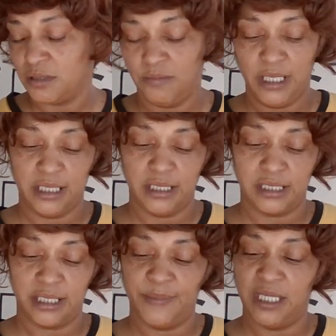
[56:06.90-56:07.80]
Somebody
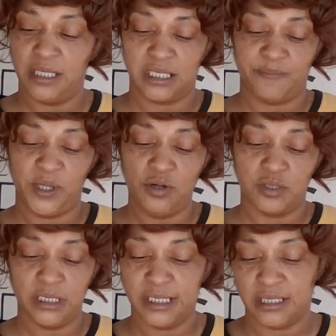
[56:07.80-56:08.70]
is being
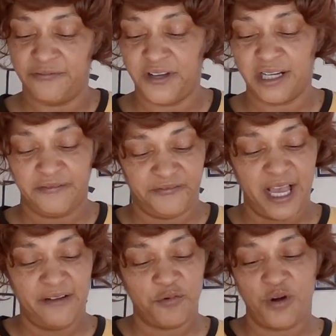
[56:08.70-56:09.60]
exposed. Listen, the fucking
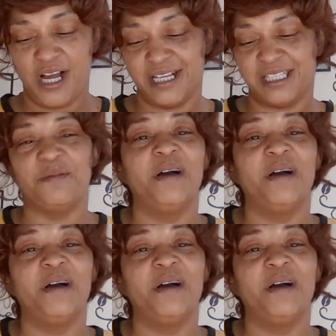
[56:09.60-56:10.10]
five of wands.